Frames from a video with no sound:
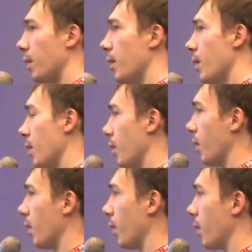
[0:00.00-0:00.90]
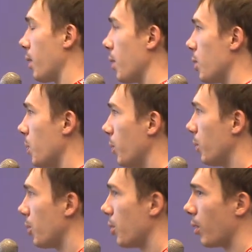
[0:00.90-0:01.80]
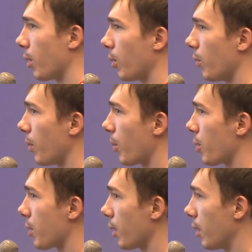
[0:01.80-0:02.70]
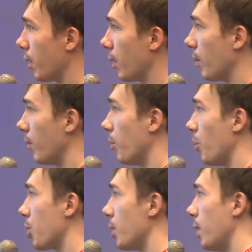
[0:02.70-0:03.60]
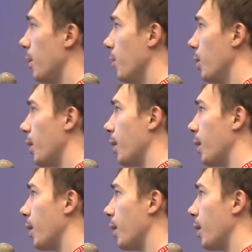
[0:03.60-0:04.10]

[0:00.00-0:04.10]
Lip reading: Hi, thanks for the presentation. I'd like to clarify something.